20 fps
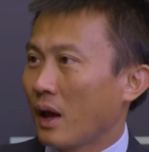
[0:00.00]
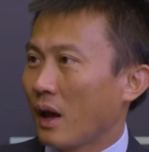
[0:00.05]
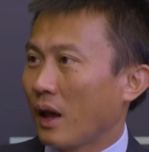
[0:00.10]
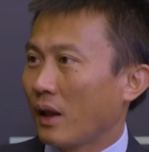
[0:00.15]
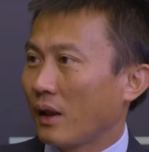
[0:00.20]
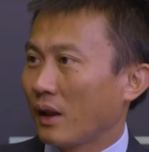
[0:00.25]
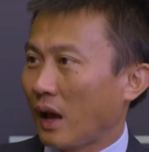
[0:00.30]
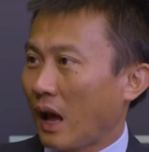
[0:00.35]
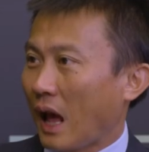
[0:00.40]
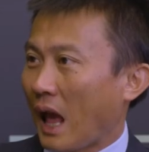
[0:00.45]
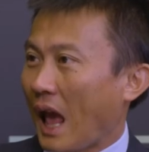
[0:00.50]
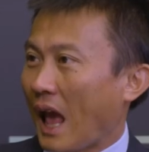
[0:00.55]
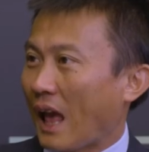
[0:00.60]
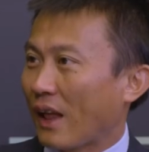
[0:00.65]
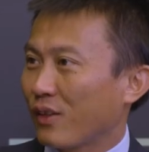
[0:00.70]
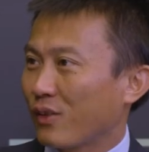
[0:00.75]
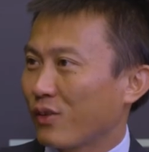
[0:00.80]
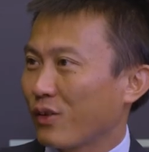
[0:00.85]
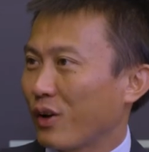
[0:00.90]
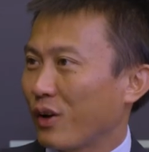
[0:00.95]
and the
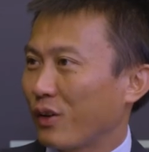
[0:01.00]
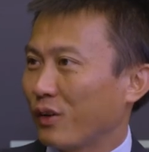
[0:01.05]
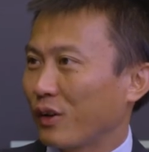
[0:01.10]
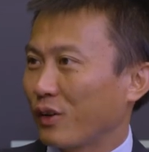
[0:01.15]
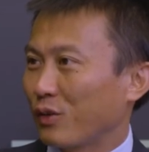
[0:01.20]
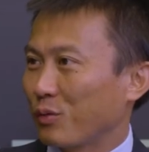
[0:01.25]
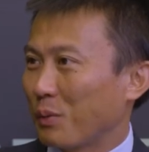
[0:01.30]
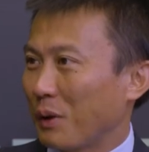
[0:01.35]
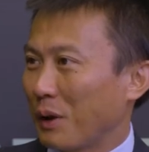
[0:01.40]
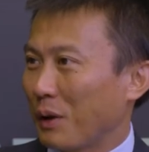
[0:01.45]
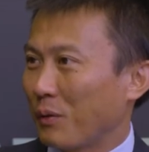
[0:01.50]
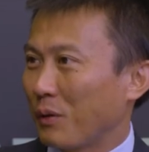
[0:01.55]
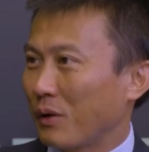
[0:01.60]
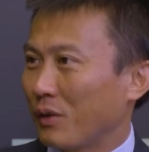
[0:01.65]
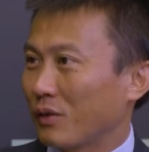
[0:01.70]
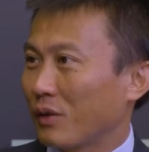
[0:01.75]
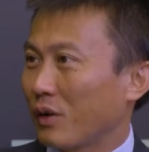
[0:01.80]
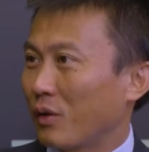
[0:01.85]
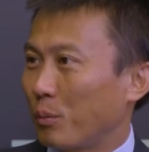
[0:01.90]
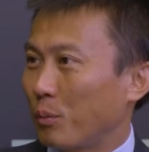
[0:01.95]
hands-on
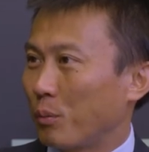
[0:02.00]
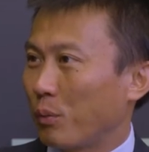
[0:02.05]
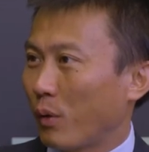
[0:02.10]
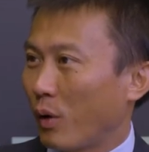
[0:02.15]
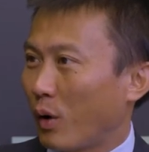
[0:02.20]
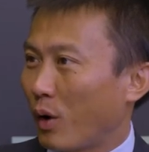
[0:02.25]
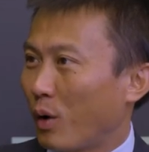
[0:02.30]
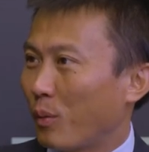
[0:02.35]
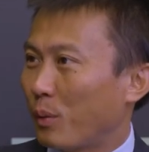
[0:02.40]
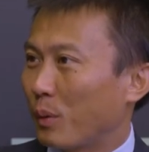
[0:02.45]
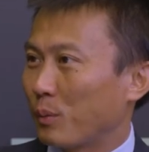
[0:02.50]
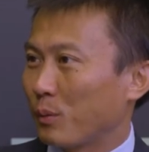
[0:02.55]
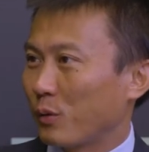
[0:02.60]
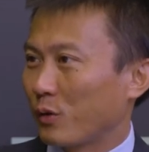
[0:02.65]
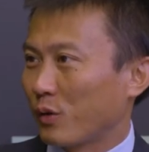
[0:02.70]
experience of problem